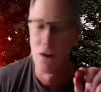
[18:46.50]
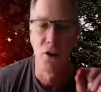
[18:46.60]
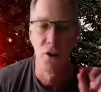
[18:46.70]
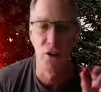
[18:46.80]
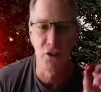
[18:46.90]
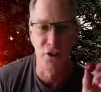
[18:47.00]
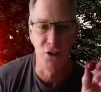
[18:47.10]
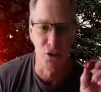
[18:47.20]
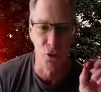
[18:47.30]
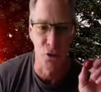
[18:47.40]
Hershey's
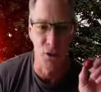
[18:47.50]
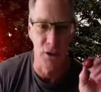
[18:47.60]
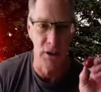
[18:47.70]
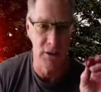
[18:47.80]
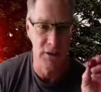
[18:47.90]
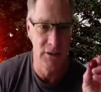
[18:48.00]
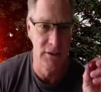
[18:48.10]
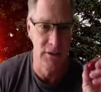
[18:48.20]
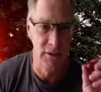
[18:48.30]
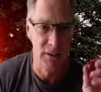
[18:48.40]
chocolate,
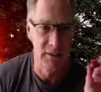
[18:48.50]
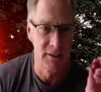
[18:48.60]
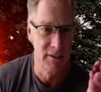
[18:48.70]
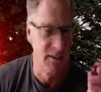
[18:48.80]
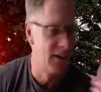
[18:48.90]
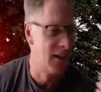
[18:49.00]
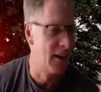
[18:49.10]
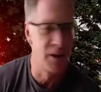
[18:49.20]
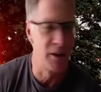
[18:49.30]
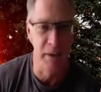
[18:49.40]
right? I'm
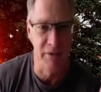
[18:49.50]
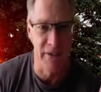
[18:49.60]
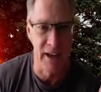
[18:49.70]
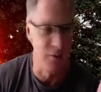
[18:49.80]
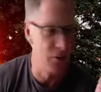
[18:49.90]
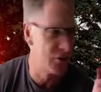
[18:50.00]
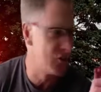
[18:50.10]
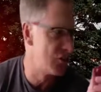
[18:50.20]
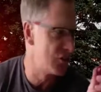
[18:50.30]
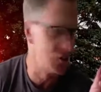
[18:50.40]
not a big fan of
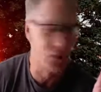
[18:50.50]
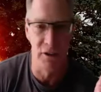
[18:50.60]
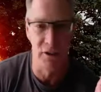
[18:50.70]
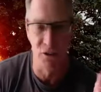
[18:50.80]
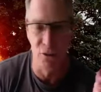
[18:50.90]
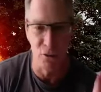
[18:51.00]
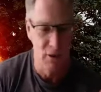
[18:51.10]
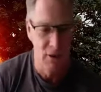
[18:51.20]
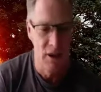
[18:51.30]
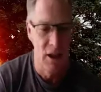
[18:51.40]
Hershey's chocolate at all,
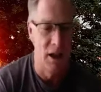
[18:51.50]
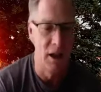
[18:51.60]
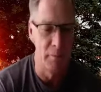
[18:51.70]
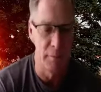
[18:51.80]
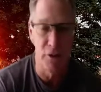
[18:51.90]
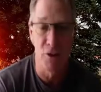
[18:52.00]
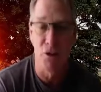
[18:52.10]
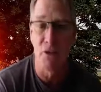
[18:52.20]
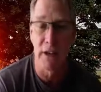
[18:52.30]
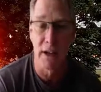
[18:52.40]
but you do
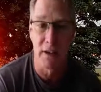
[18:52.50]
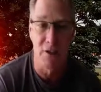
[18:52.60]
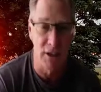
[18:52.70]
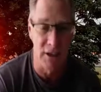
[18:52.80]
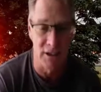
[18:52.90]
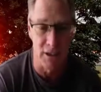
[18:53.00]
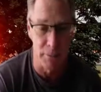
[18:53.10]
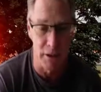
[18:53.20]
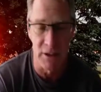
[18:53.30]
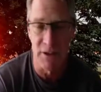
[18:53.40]
that and you get something
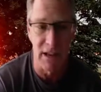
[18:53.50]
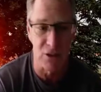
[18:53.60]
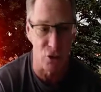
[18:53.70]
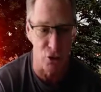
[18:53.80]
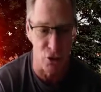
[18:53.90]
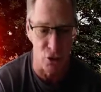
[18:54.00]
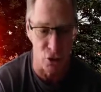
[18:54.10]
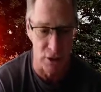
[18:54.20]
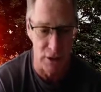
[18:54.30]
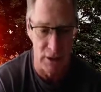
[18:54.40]
that's natural
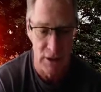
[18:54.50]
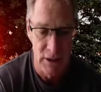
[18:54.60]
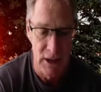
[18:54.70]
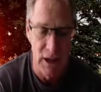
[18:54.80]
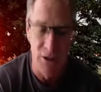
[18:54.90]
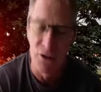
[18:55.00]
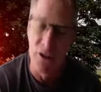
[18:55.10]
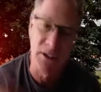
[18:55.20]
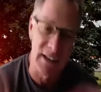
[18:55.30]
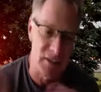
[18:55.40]
chocolate, and you can
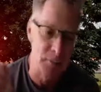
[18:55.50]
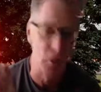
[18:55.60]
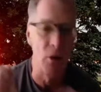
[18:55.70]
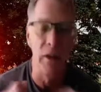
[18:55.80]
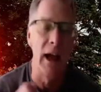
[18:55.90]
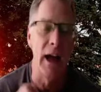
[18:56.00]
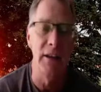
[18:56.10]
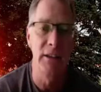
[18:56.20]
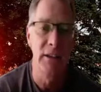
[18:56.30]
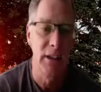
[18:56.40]
test them on that,
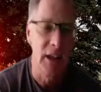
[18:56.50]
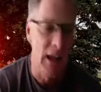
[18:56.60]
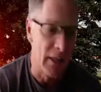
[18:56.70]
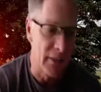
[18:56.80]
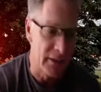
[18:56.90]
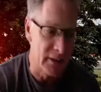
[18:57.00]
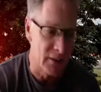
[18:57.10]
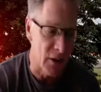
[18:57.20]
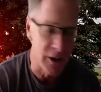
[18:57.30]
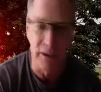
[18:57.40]
and then
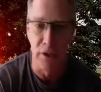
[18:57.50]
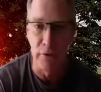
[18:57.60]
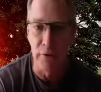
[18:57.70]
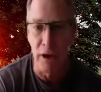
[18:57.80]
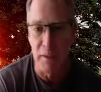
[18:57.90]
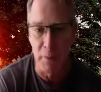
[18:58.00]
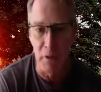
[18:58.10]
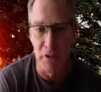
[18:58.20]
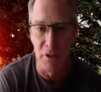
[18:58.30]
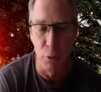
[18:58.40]
find out the
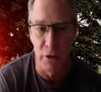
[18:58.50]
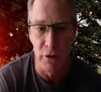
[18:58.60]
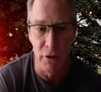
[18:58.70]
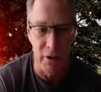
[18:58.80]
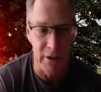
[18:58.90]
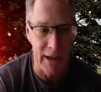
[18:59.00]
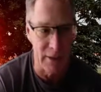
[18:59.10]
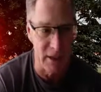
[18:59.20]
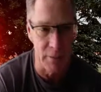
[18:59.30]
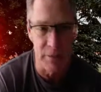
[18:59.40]
viability, whether or not that
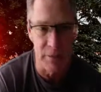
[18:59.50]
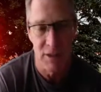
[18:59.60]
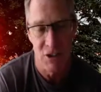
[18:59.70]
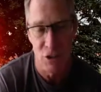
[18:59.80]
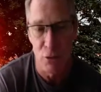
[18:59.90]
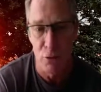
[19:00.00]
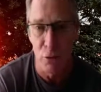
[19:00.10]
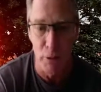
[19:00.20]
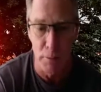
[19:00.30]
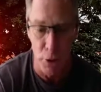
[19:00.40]
substance is good for
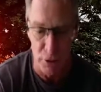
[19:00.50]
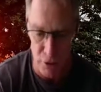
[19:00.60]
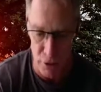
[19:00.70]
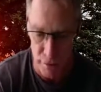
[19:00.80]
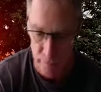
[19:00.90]
their body or not.